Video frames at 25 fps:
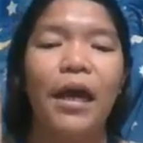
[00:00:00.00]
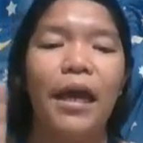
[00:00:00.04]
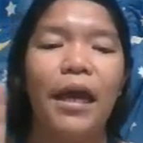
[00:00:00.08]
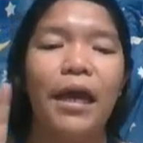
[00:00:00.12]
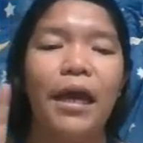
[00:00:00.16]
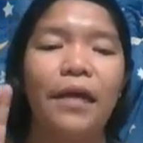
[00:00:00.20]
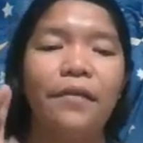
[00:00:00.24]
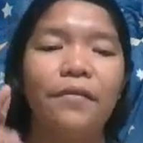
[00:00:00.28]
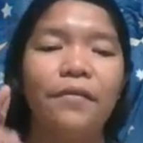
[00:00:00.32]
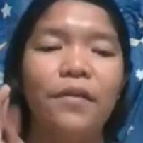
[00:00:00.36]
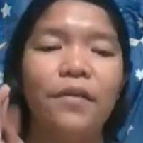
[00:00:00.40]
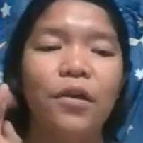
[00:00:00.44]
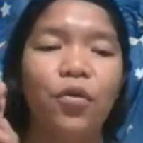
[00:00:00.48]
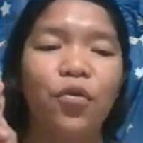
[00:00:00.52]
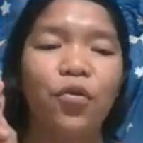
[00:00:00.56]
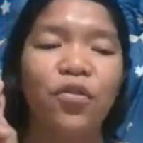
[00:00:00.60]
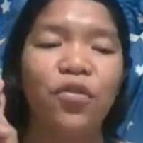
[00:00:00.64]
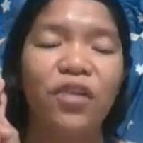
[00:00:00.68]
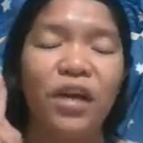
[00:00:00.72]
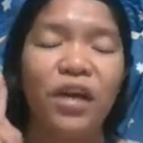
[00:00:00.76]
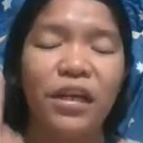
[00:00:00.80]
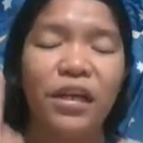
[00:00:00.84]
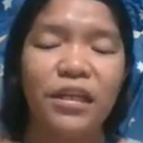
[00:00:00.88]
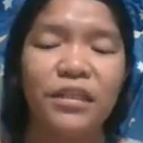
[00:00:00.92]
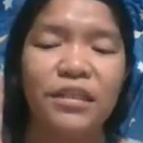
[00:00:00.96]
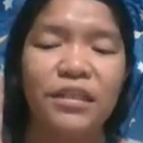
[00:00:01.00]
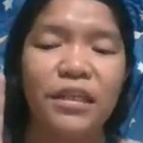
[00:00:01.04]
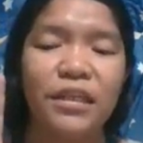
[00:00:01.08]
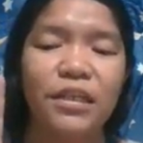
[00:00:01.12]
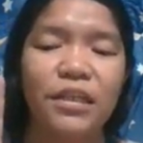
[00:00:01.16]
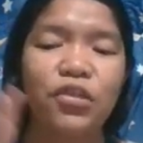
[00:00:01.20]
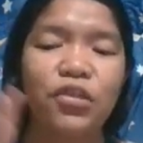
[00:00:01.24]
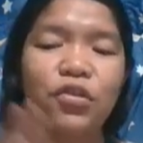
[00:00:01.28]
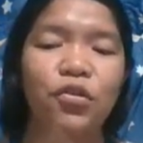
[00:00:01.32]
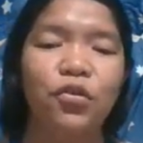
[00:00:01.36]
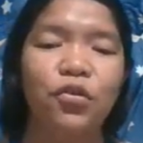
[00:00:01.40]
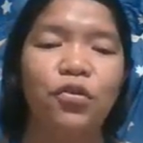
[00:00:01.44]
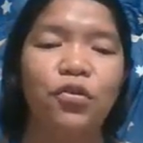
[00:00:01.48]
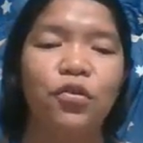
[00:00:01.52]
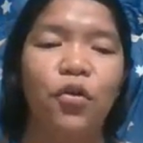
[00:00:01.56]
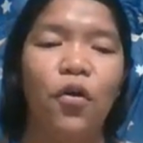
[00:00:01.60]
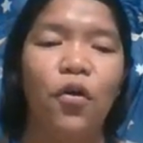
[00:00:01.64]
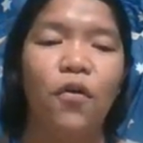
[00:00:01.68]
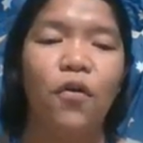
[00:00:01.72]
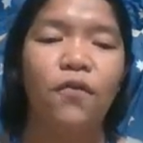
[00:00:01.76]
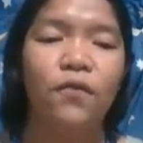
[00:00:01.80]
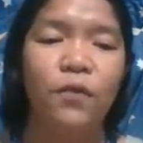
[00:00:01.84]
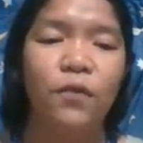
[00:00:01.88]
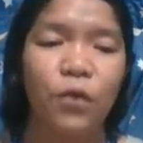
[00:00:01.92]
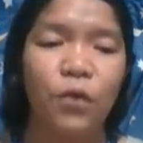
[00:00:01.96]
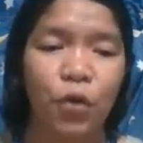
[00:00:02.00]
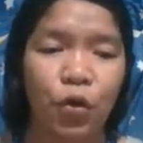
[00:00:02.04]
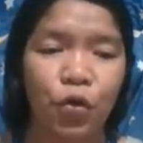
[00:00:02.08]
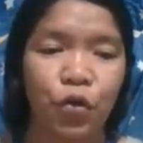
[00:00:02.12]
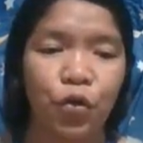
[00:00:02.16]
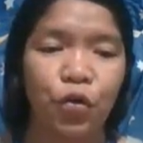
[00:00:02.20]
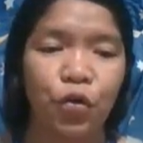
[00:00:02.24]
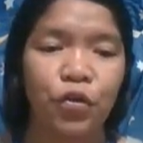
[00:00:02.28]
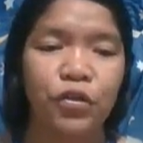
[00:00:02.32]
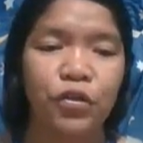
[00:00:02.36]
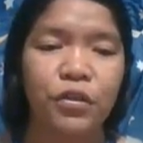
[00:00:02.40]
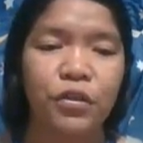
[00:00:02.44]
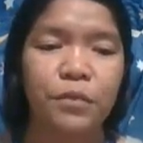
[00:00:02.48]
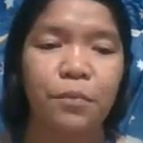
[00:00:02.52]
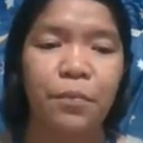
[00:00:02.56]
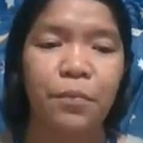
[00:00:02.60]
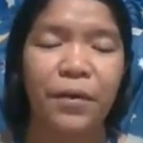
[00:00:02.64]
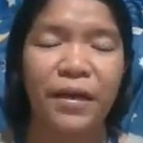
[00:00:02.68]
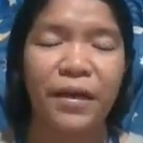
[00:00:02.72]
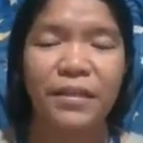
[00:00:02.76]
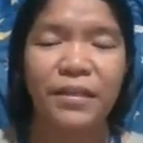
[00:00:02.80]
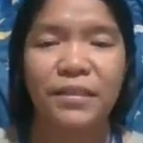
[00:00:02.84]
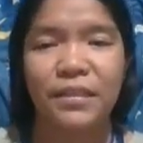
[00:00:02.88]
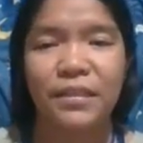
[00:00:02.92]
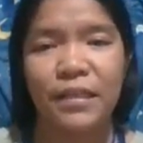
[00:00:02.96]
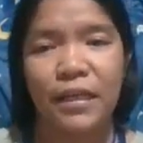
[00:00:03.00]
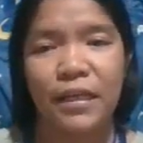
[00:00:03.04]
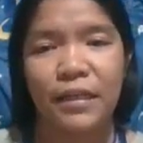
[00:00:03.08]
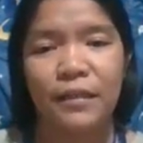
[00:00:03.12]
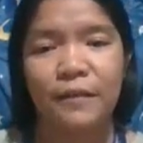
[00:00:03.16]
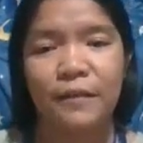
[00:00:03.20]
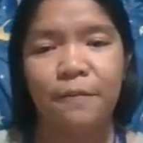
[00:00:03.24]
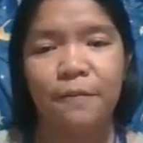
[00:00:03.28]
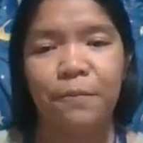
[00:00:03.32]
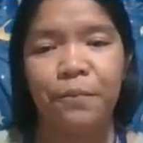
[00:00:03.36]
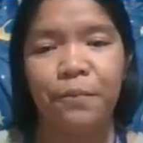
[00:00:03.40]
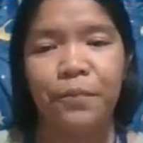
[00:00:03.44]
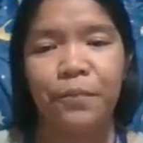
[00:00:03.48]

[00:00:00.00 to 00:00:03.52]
and the organization of learners' present